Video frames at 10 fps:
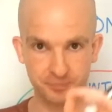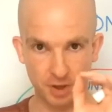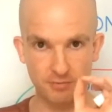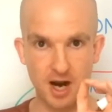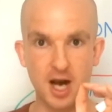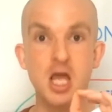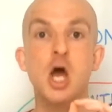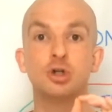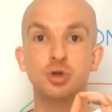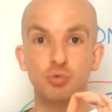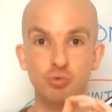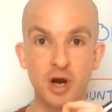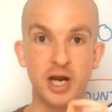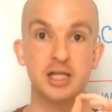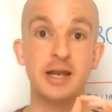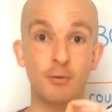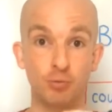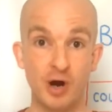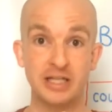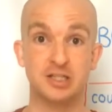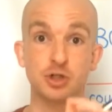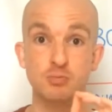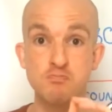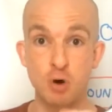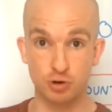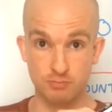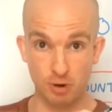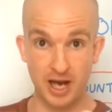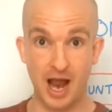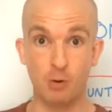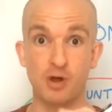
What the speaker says: right, to really rinse as much money out